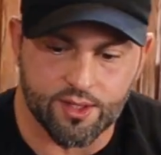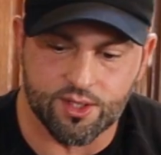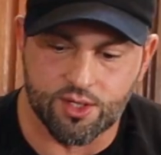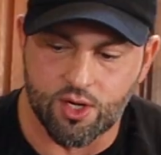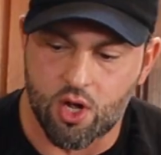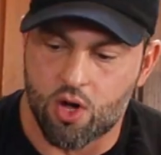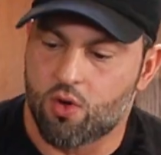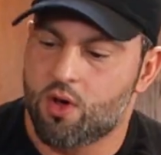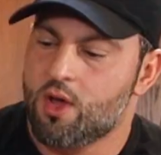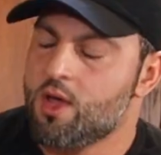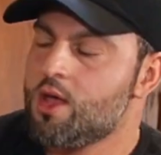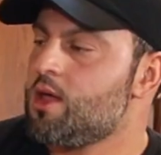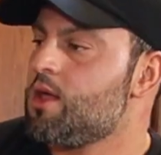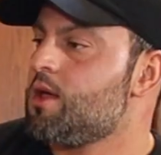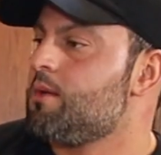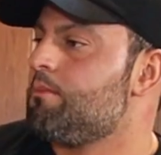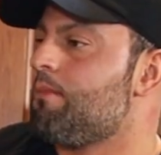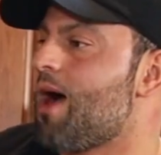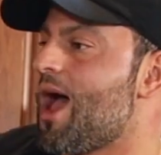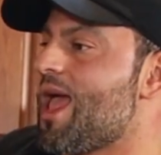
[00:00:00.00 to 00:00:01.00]
So
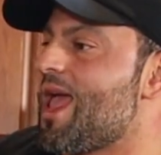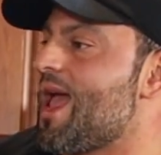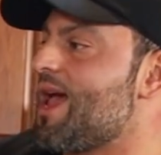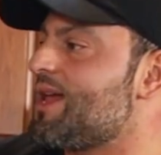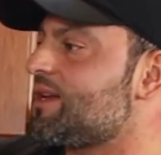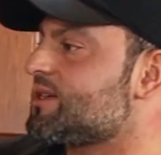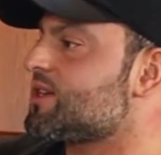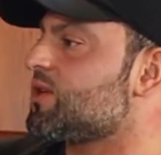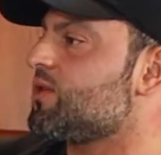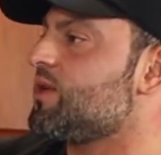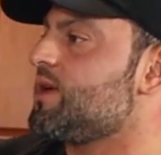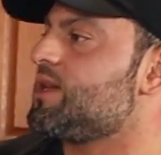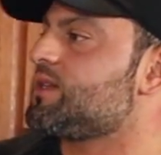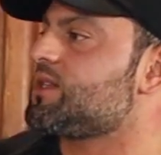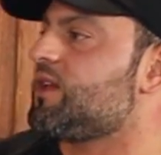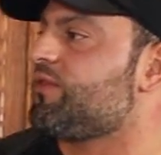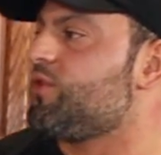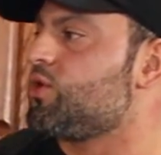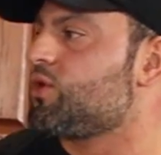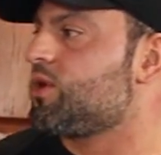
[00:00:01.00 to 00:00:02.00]
my answer
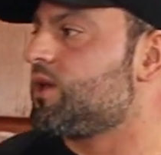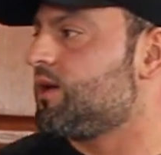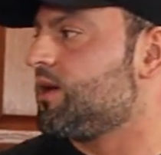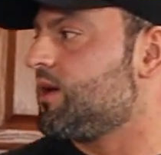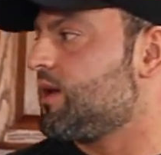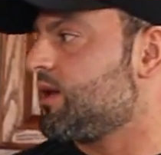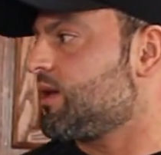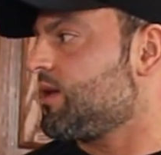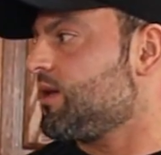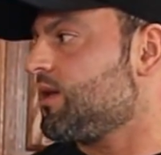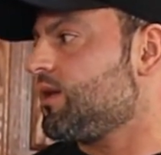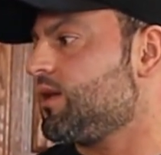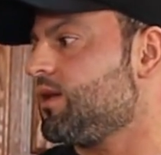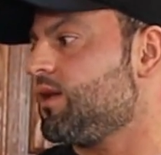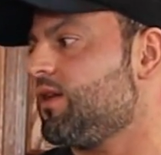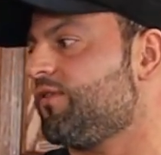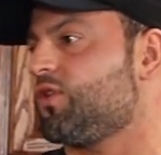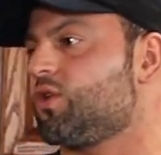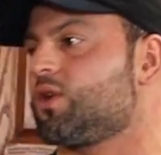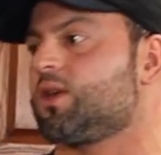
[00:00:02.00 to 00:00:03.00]
is if you can
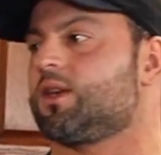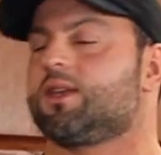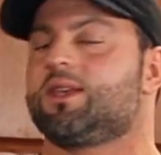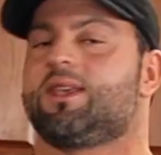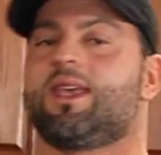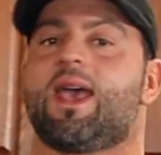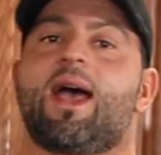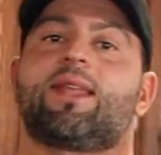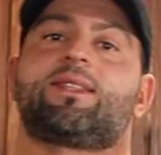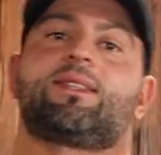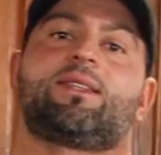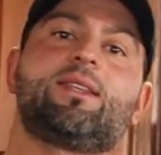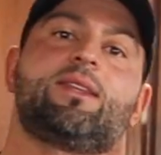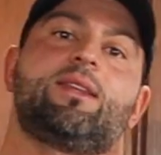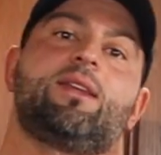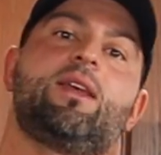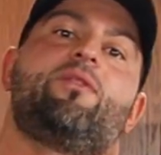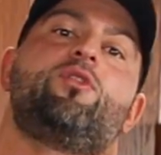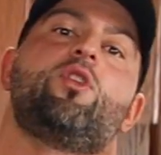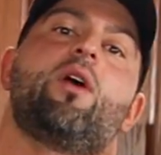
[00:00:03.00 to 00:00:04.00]
if you can get,
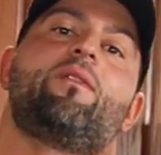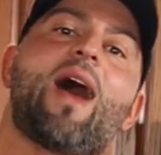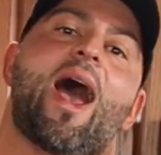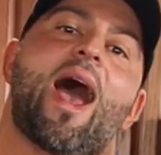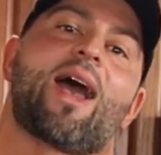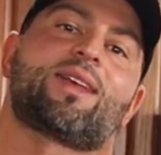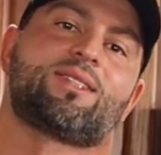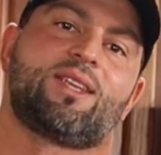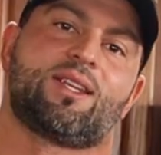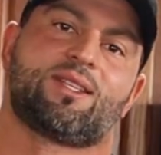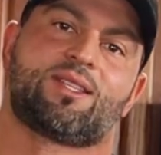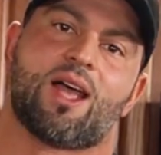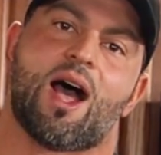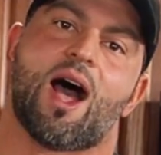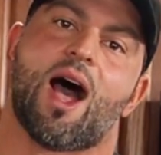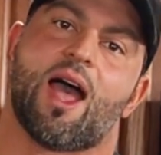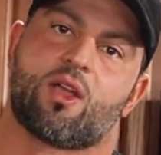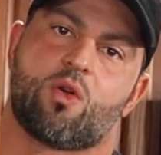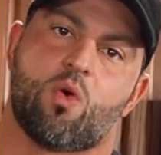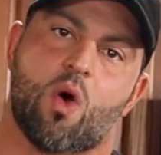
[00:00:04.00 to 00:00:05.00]
if you have access to
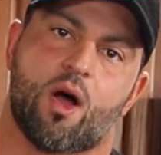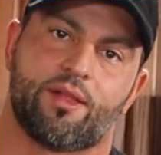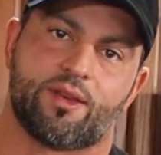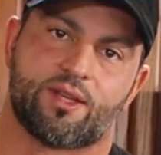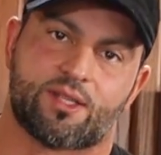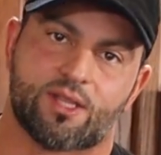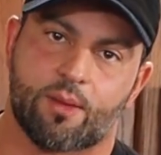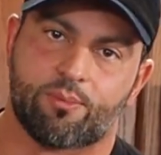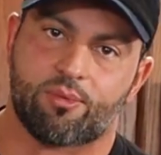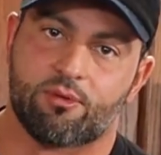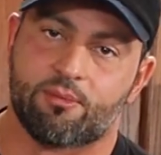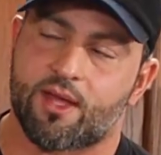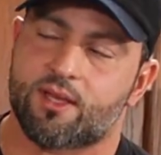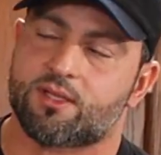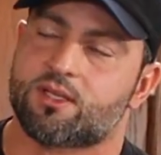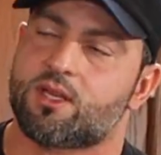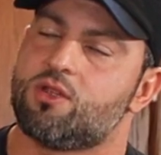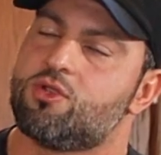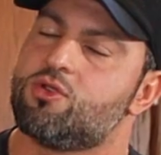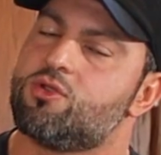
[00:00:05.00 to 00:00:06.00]
high quality
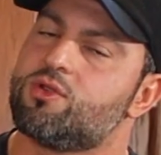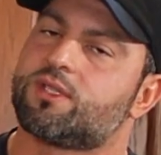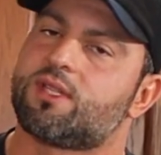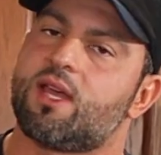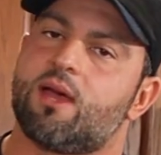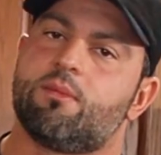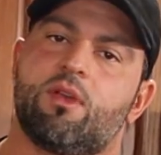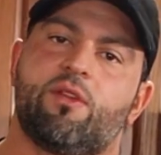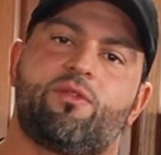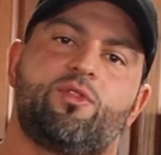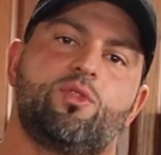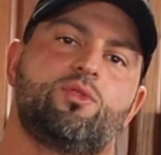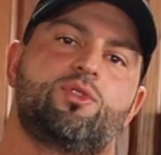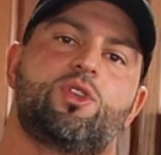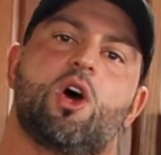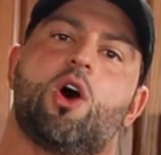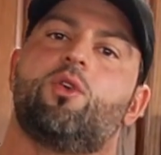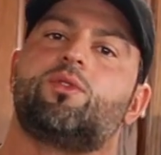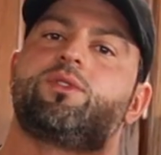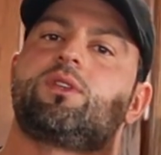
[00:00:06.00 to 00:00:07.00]
supplements, use them. If you
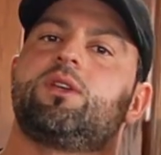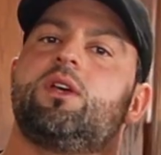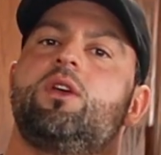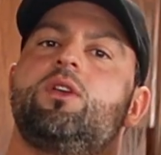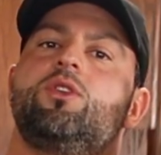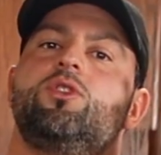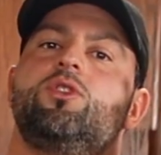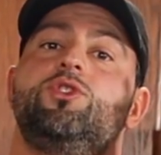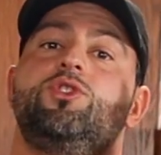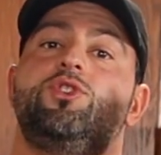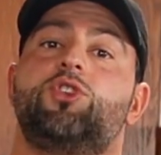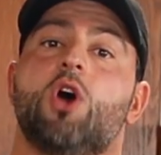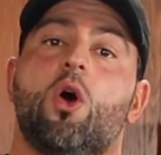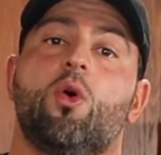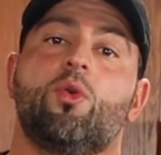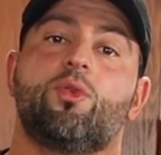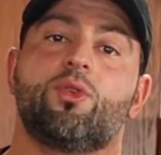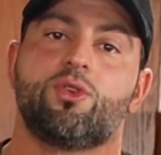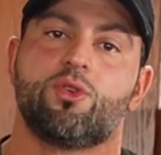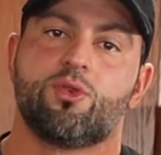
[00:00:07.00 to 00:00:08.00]
don't,
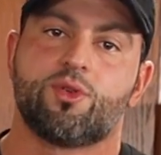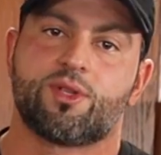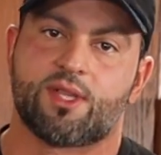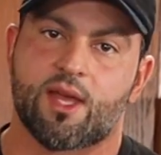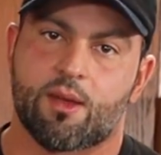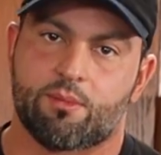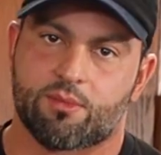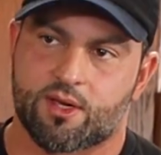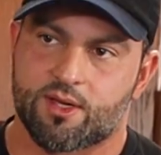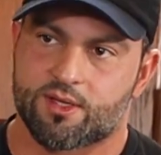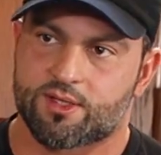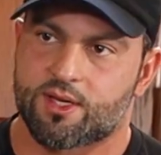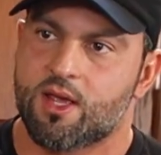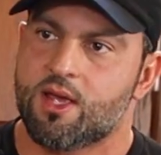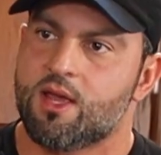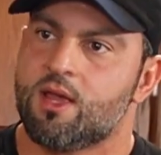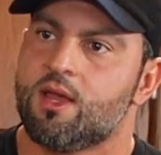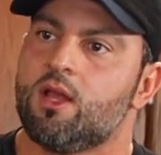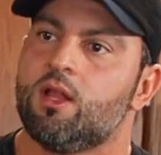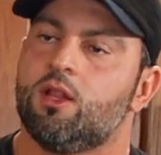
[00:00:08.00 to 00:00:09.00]
don't use them because
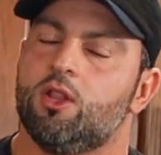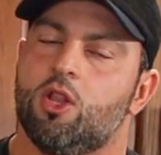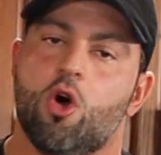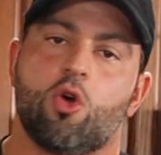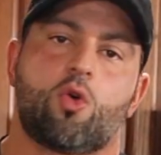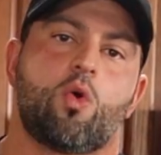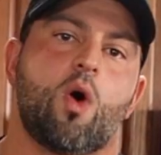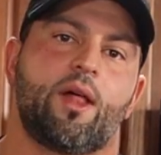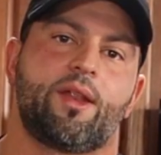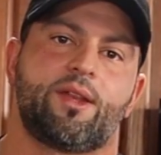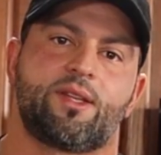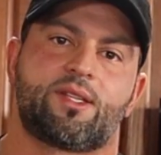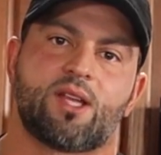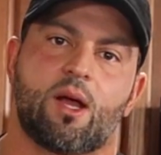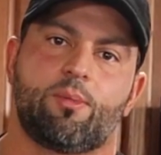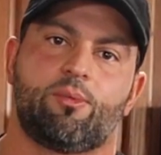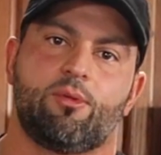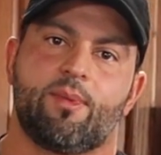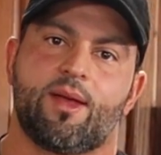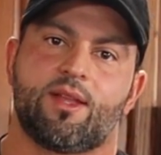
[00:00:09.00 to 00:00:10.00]
low quality
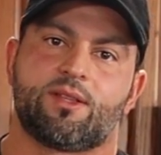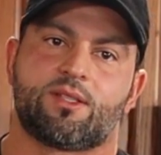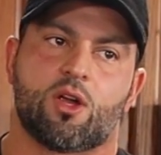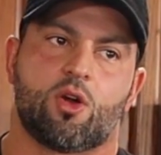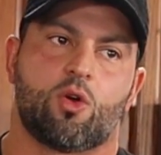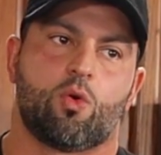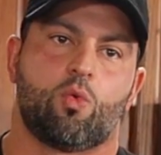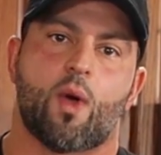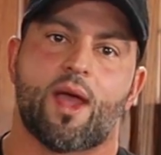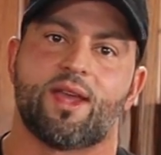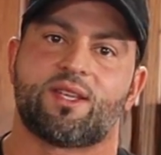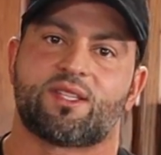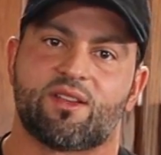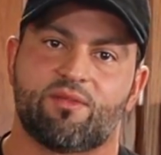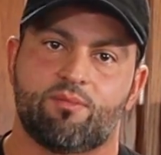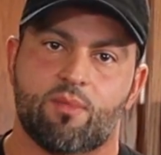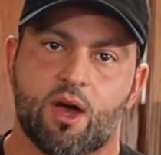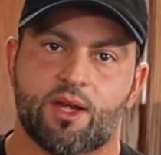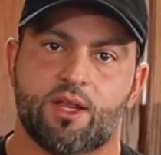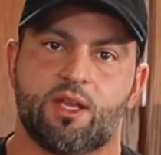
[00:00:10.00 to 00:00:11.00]
supplements are a waste
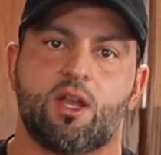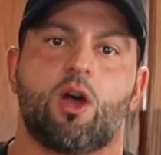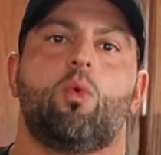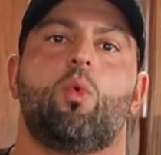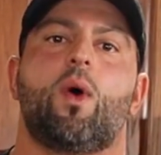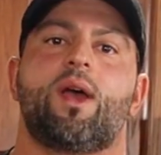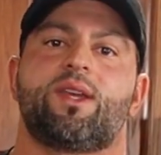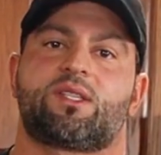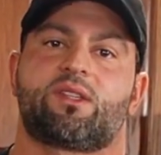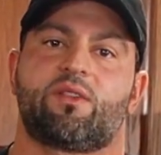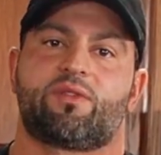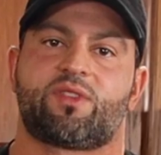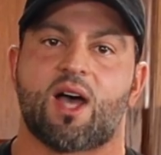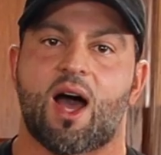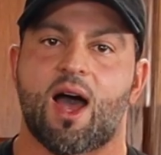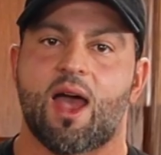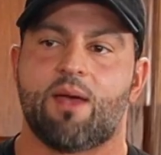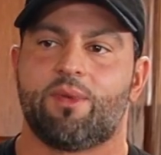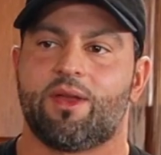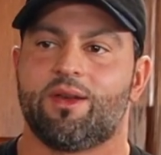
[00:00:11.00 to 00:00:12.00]
of money, a waste of
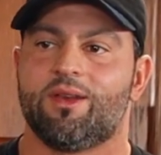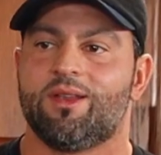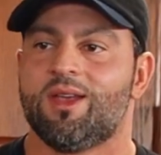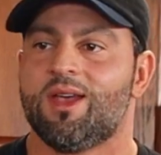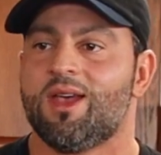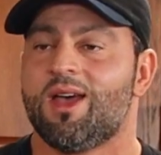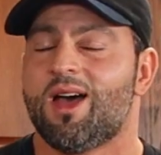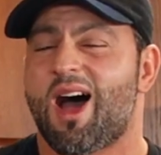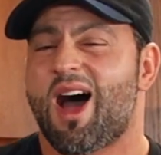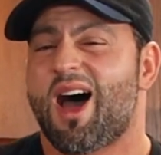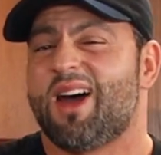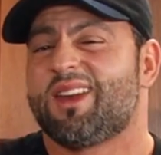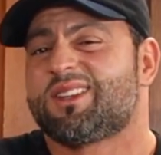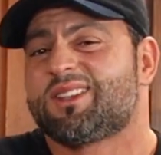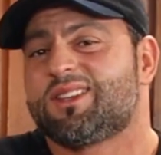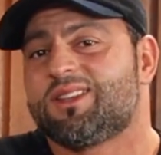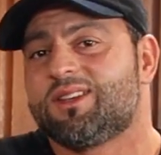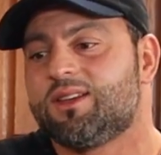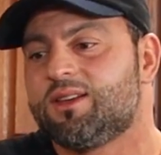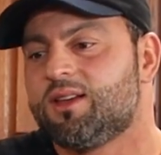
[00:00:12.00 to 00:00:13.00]
time, and
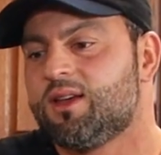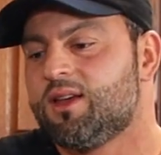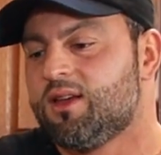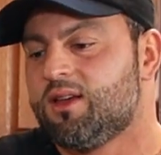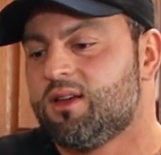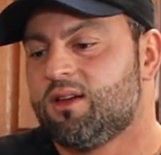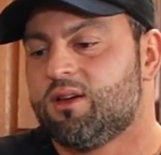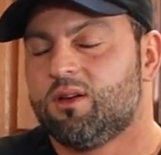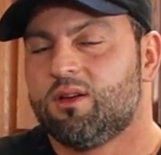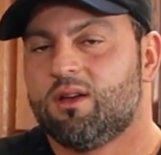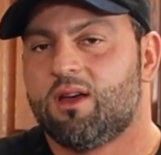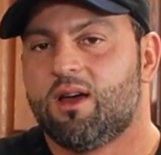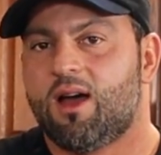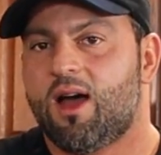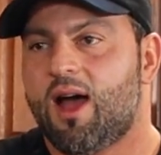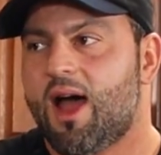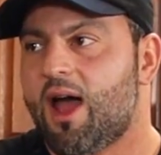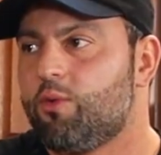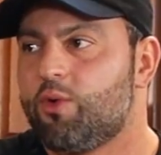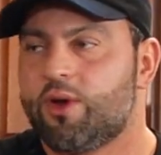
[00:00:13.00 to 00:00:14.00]
honestly,
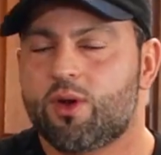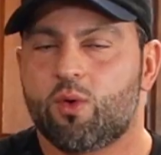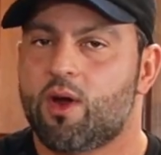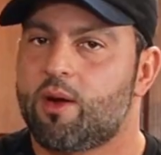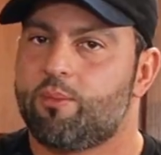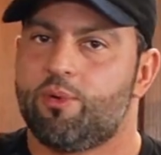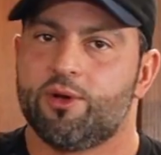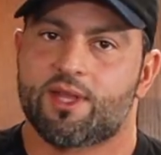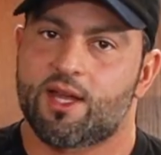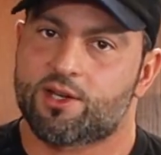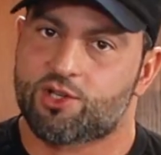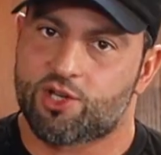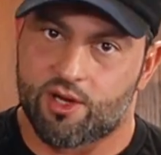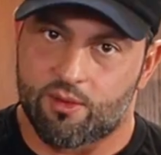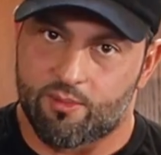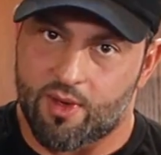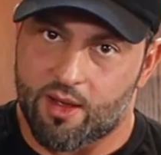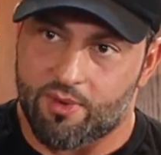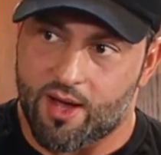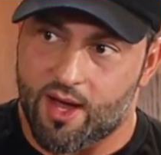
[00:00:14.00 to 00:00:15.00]
I wouldn't want to put that shit
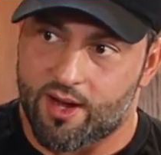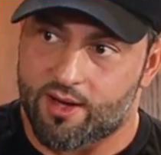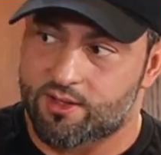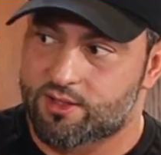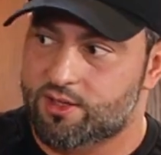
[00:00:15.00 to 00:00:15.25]
in my body.